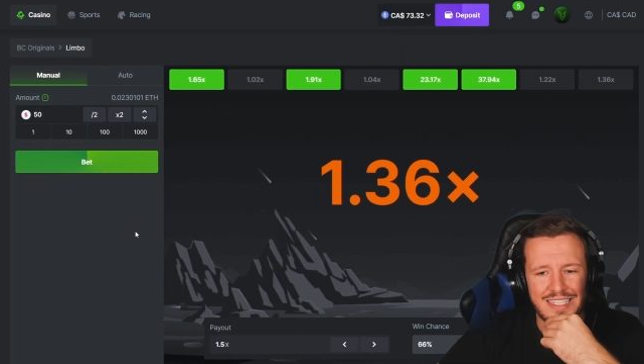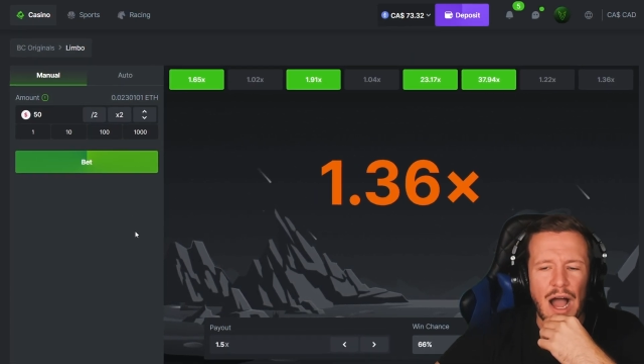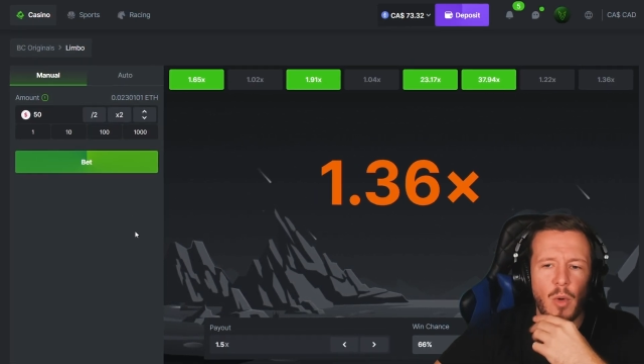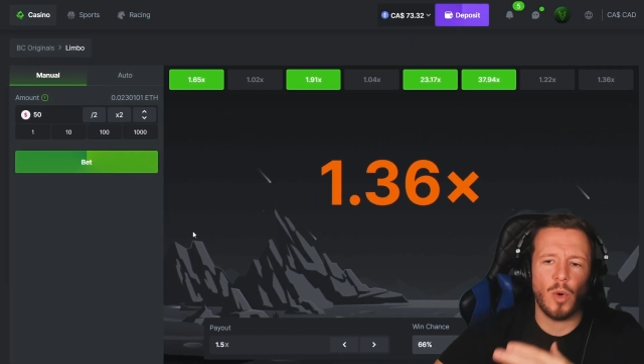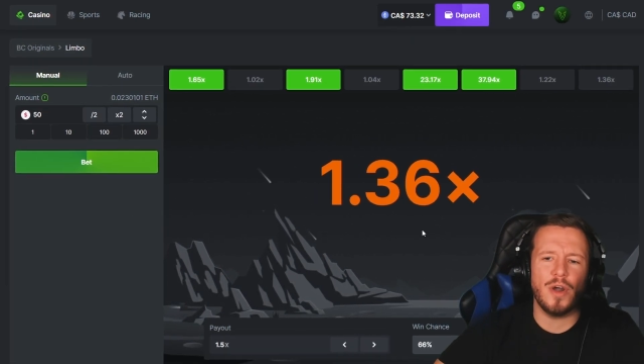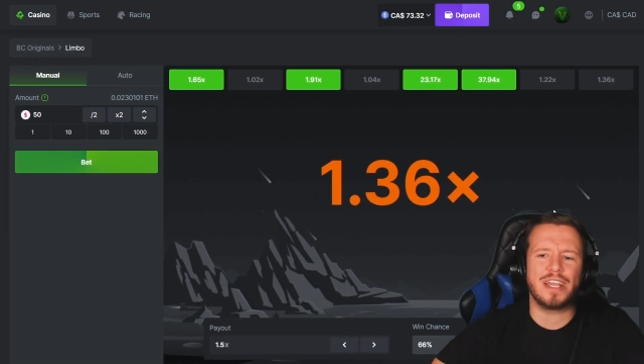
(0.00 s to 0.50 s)

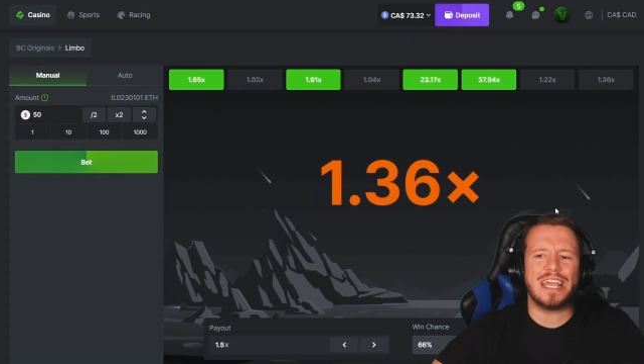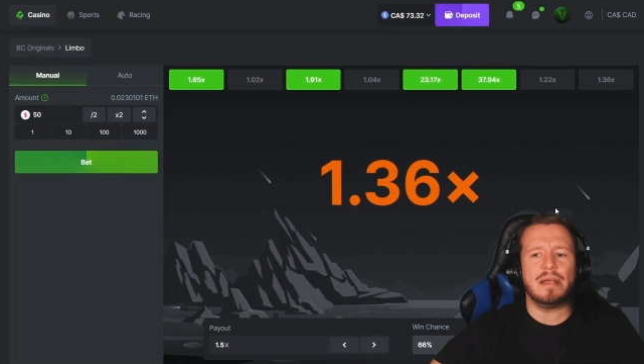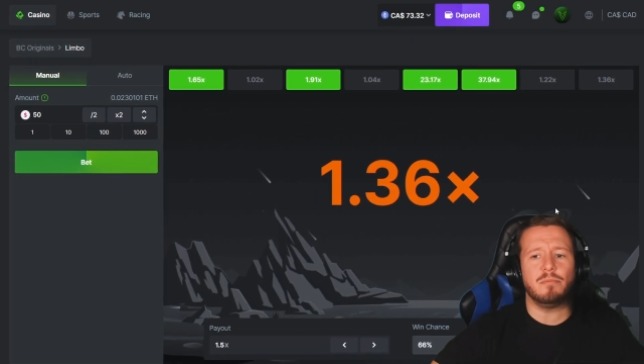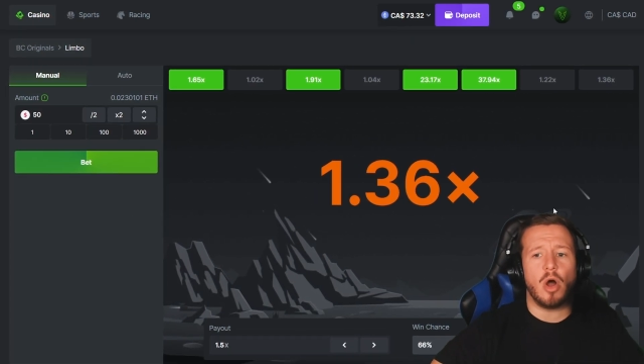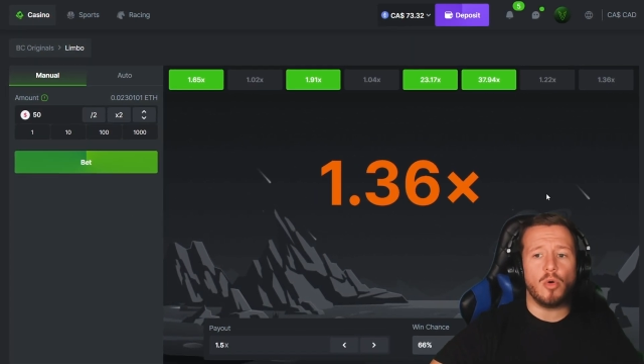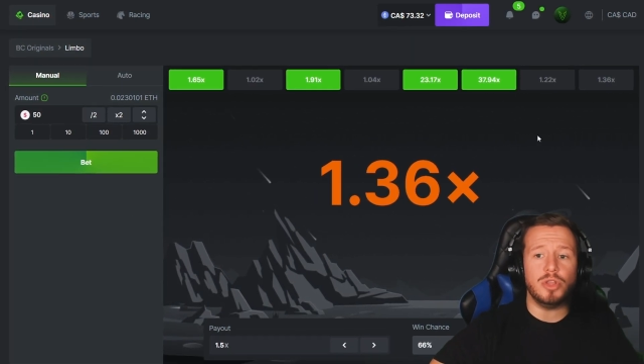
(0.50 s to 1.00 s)
Not
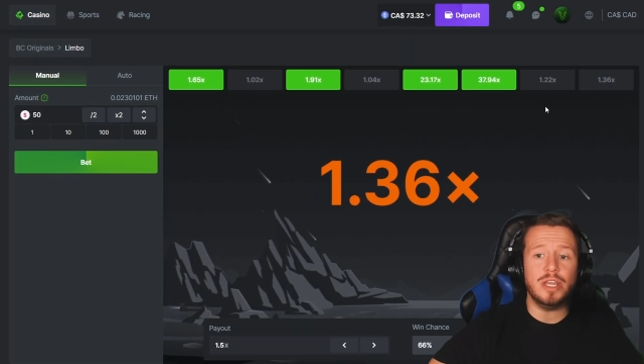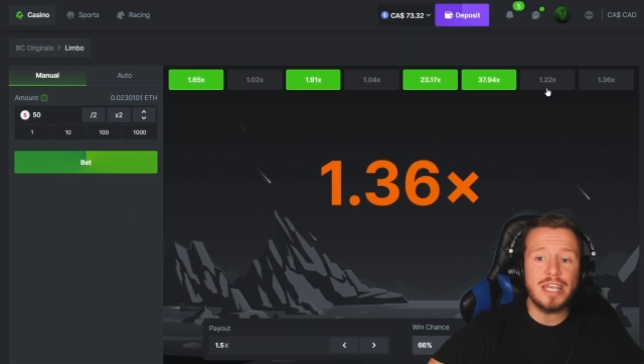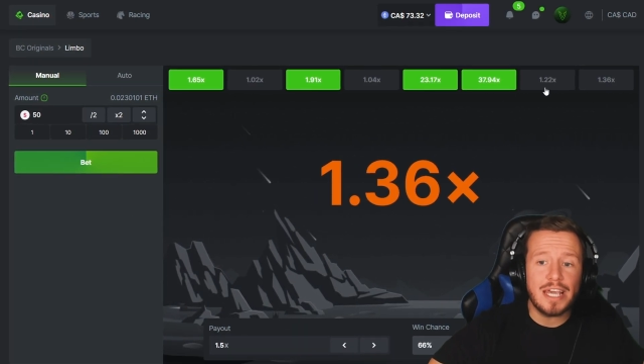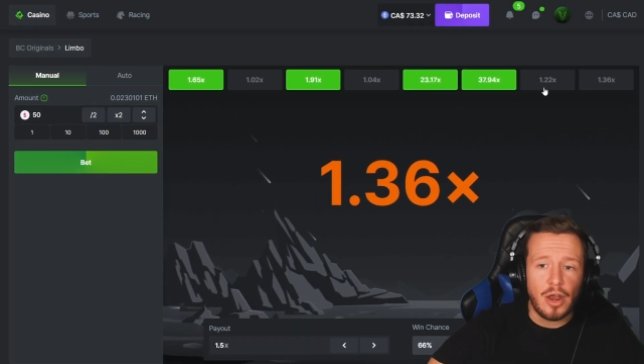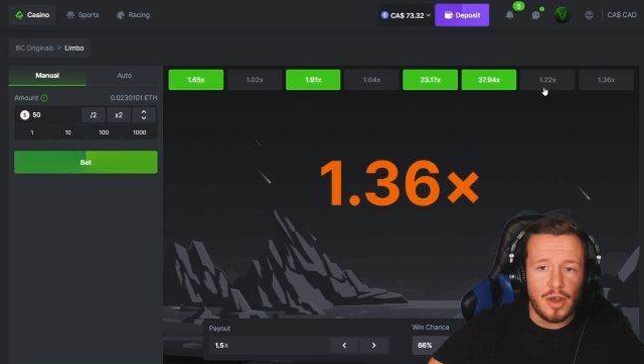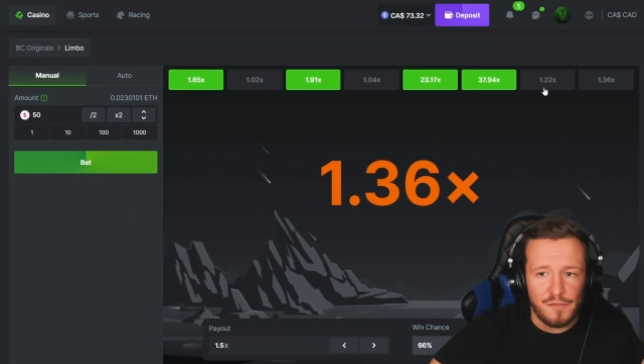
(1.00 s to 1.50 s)
working, bro. You need
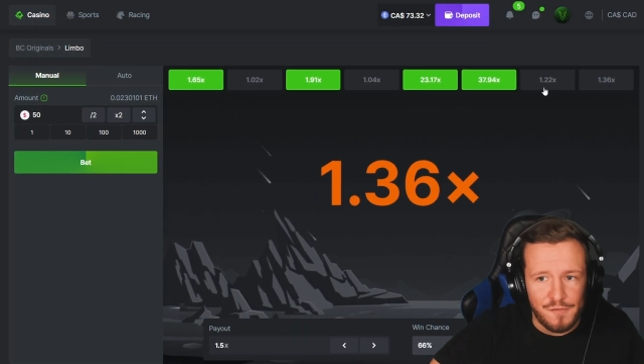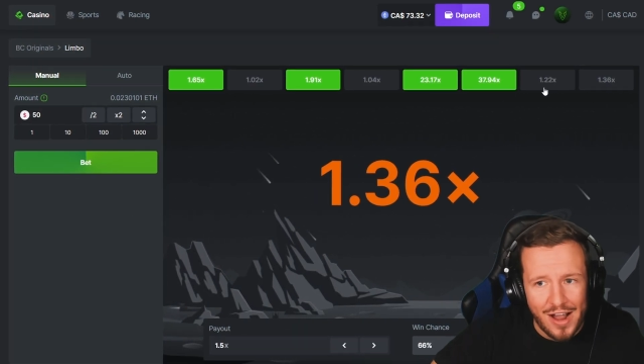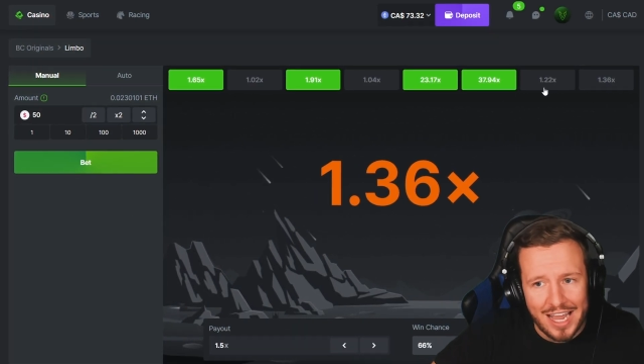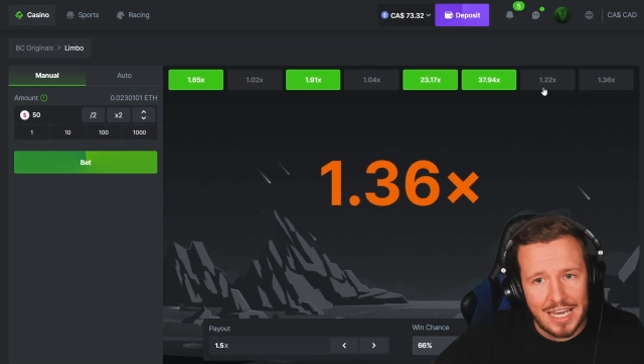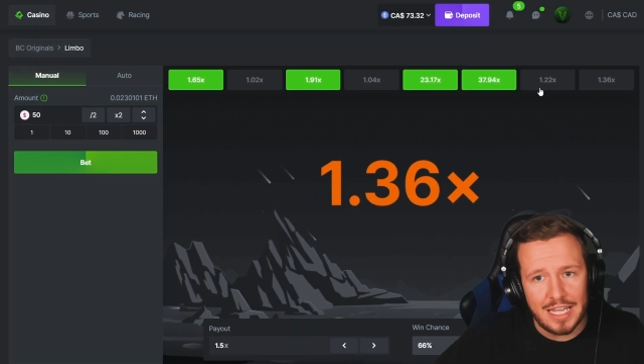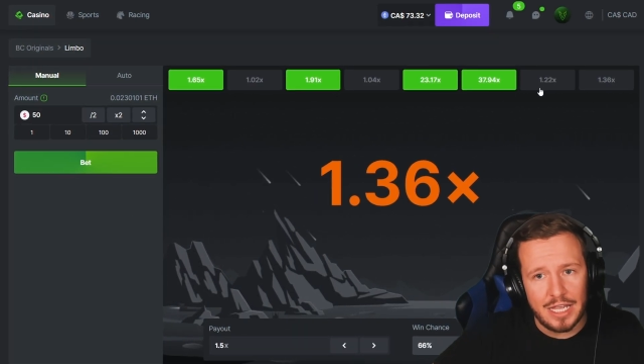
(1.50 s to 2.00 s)
to get on a
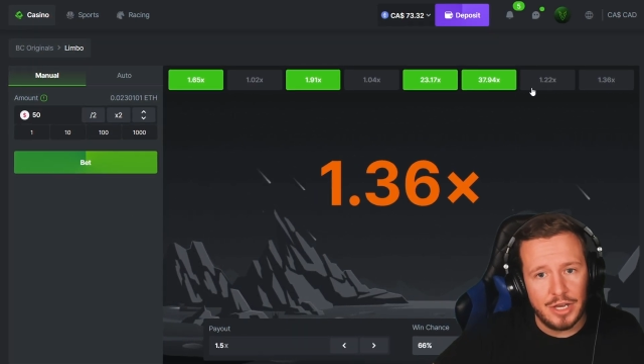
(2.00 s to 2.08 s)
fucking